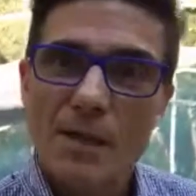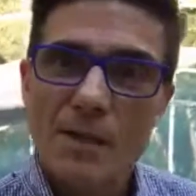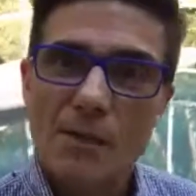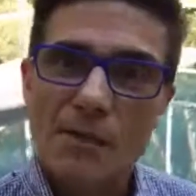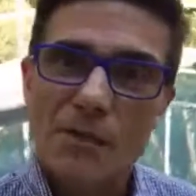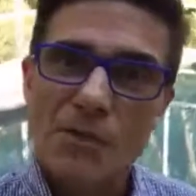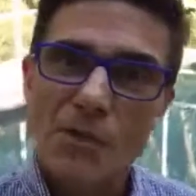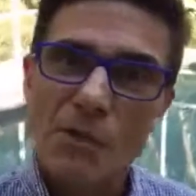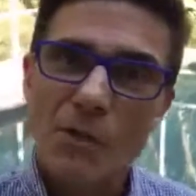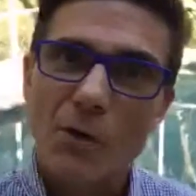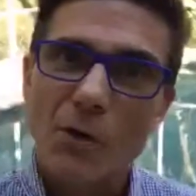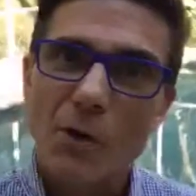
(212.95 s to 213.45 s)

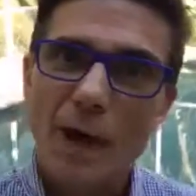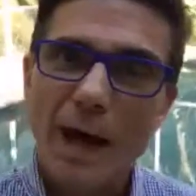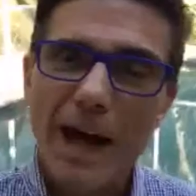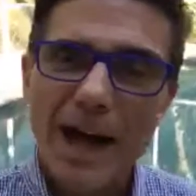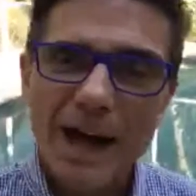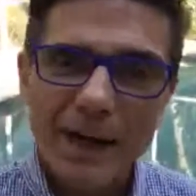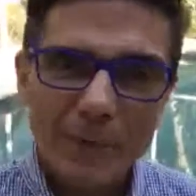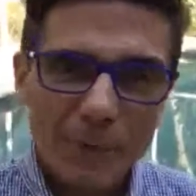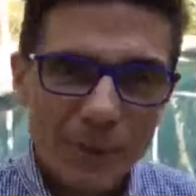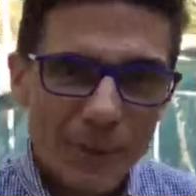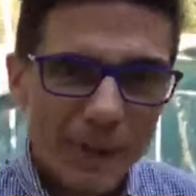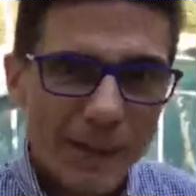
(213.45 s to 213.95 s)
So
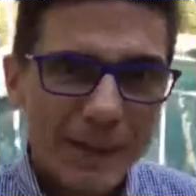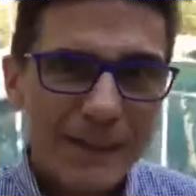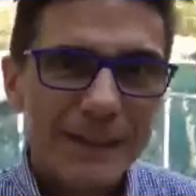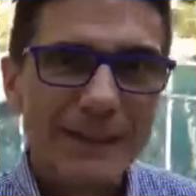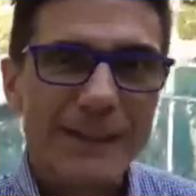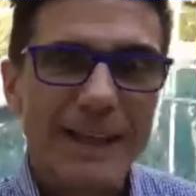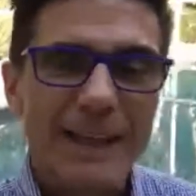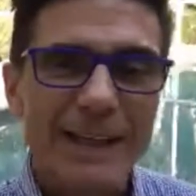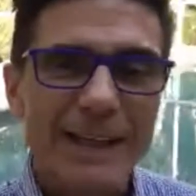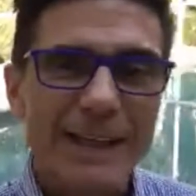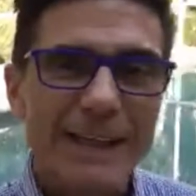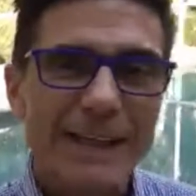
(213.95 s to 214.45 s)
I really
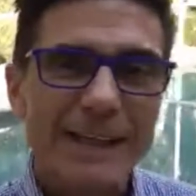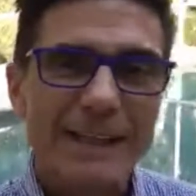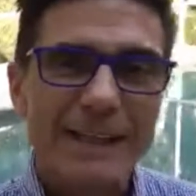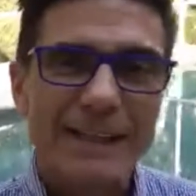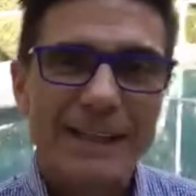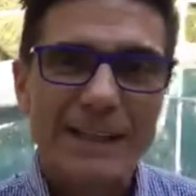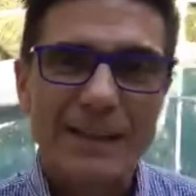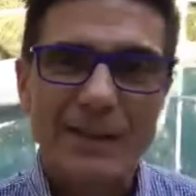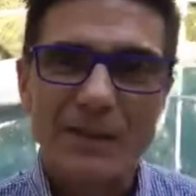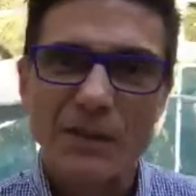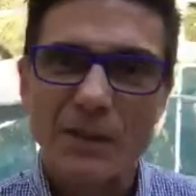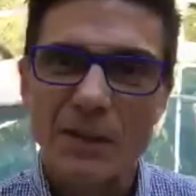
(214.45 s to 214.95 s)
like
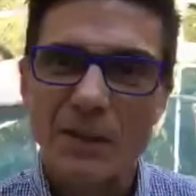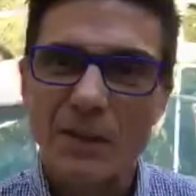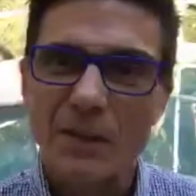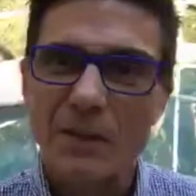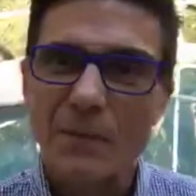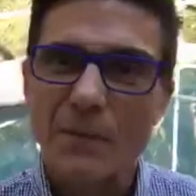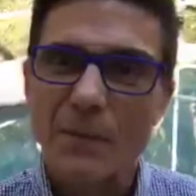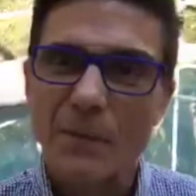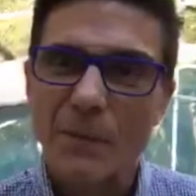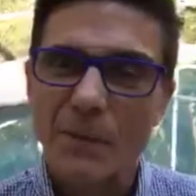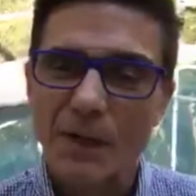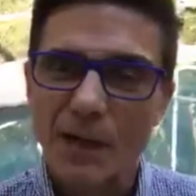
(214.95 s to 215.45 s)

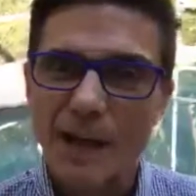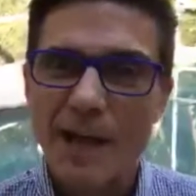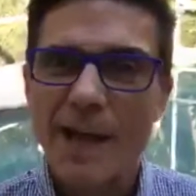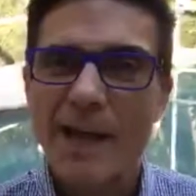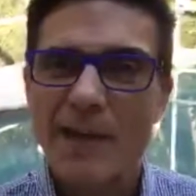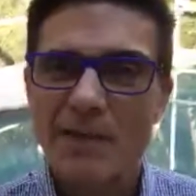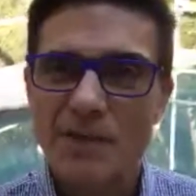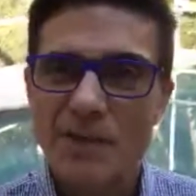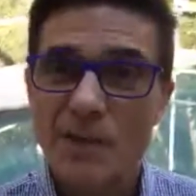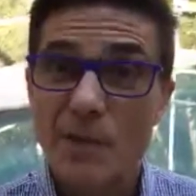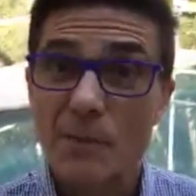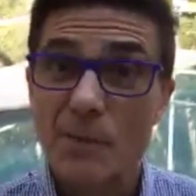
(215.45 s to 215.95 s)
the, the
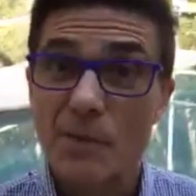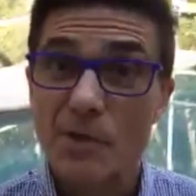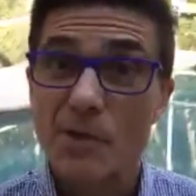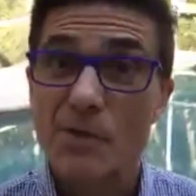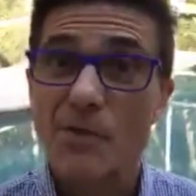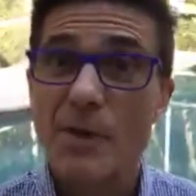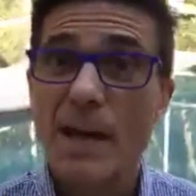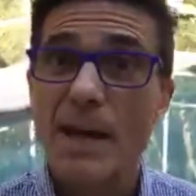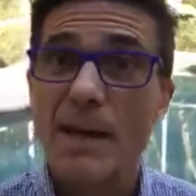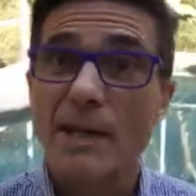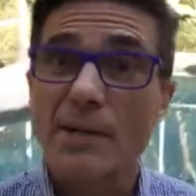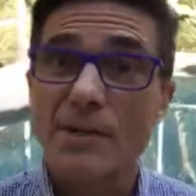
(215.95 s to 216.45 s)
concept, the
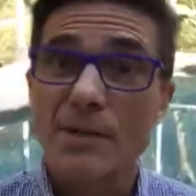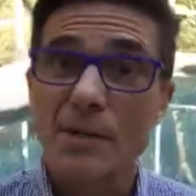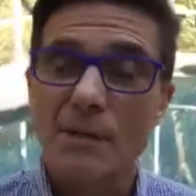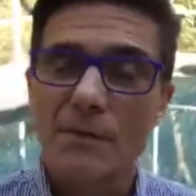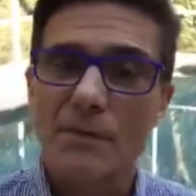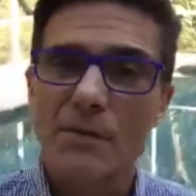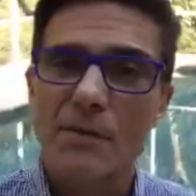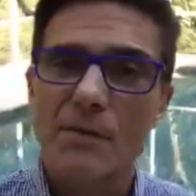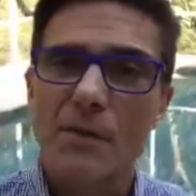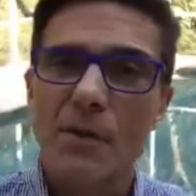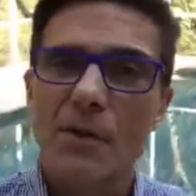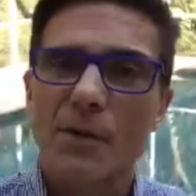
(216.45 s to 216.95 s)
strategy
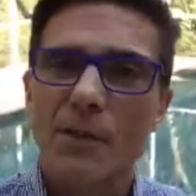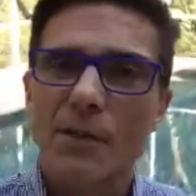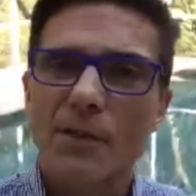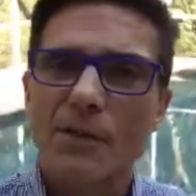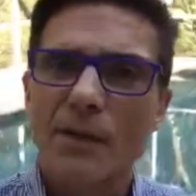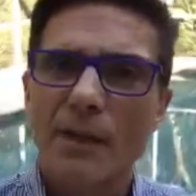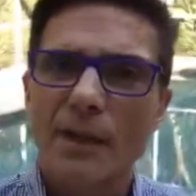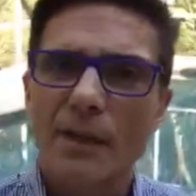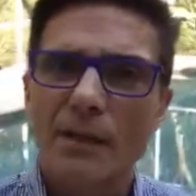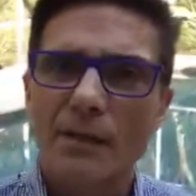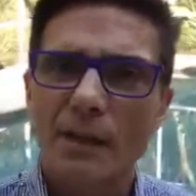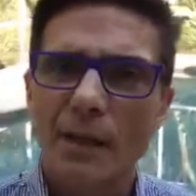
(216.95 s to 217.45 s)
of starting
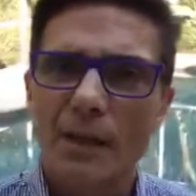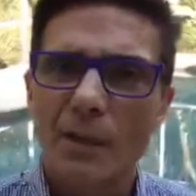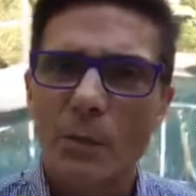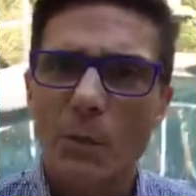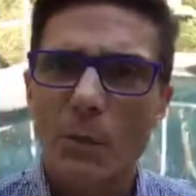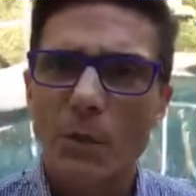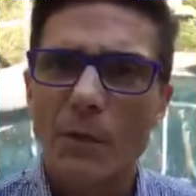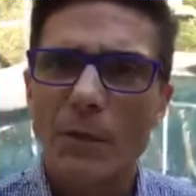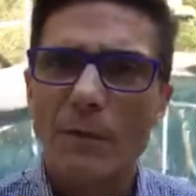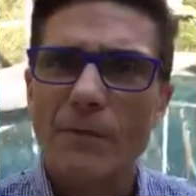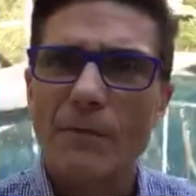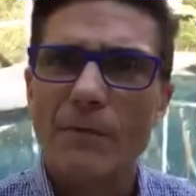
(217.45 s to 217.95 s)
your headline
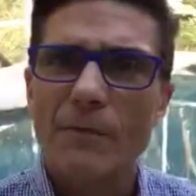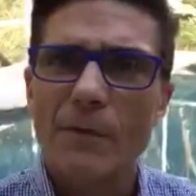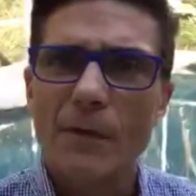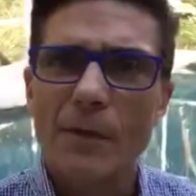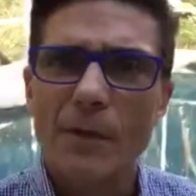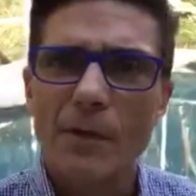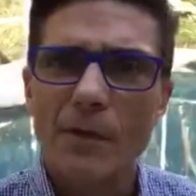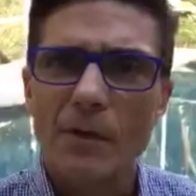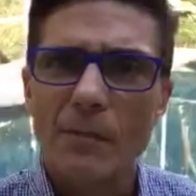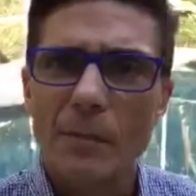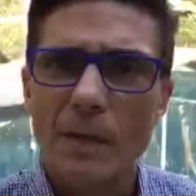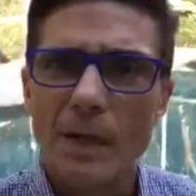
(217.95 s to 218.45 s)
with a
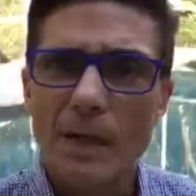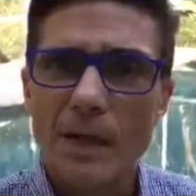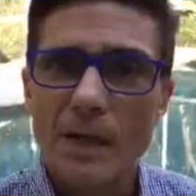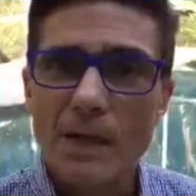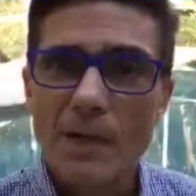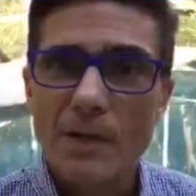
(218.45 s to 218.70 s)
verb.